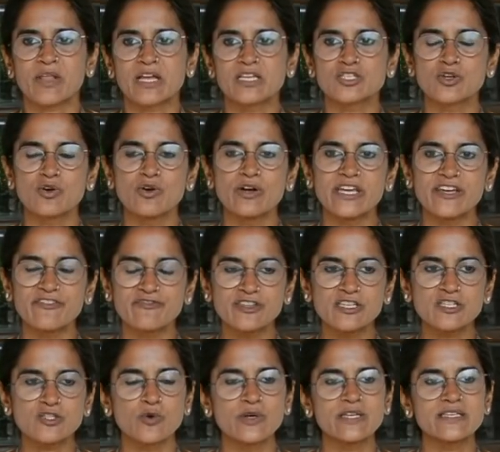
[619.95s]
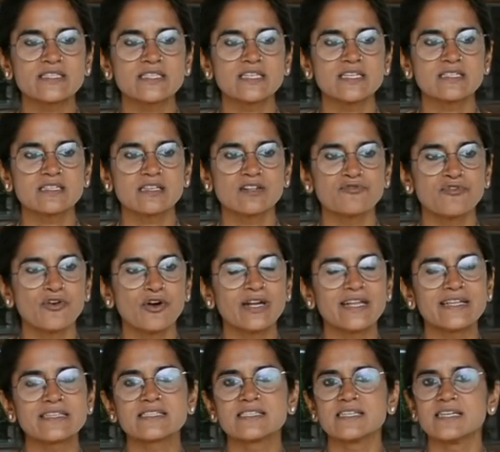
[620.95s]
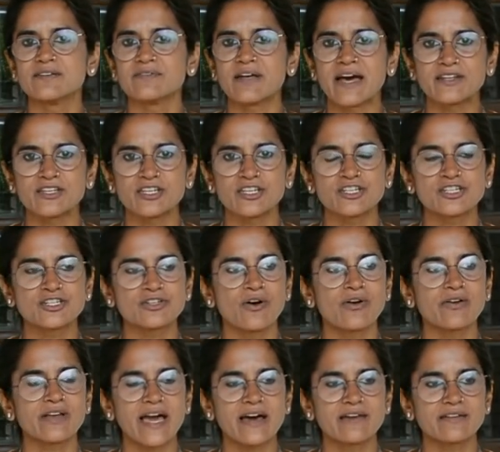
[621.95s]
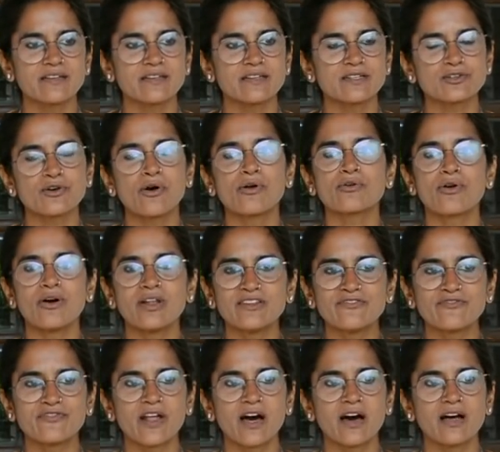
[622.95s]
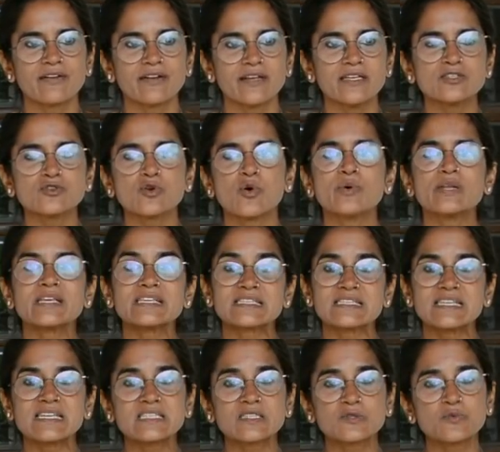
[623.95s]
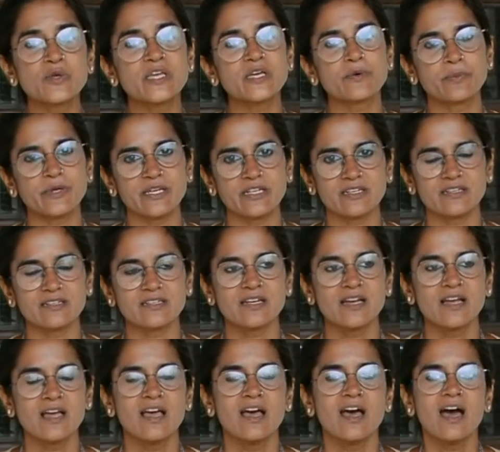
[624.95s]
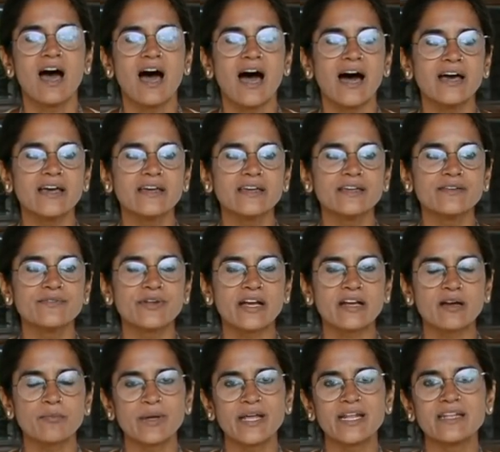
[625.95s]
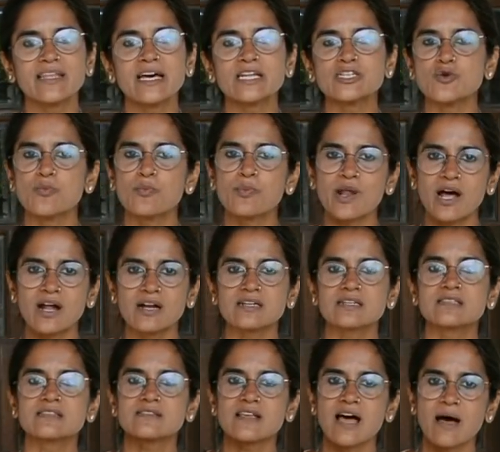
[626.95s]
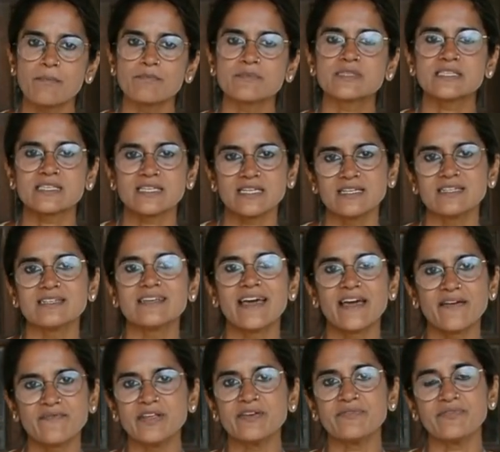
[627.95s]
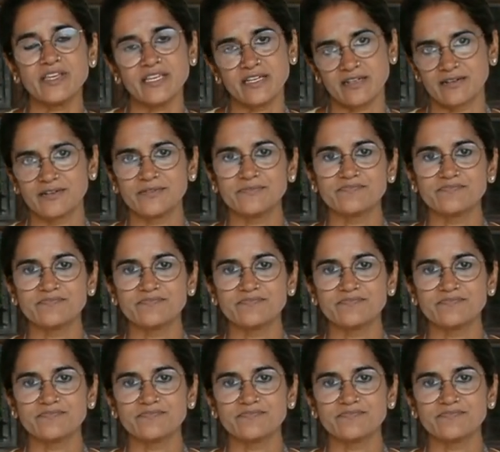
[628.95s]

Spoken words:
So if the sowing season for, let's say, radish or carrot or cauliflower is over a 6-week period, I recommend that you plant some seed every week.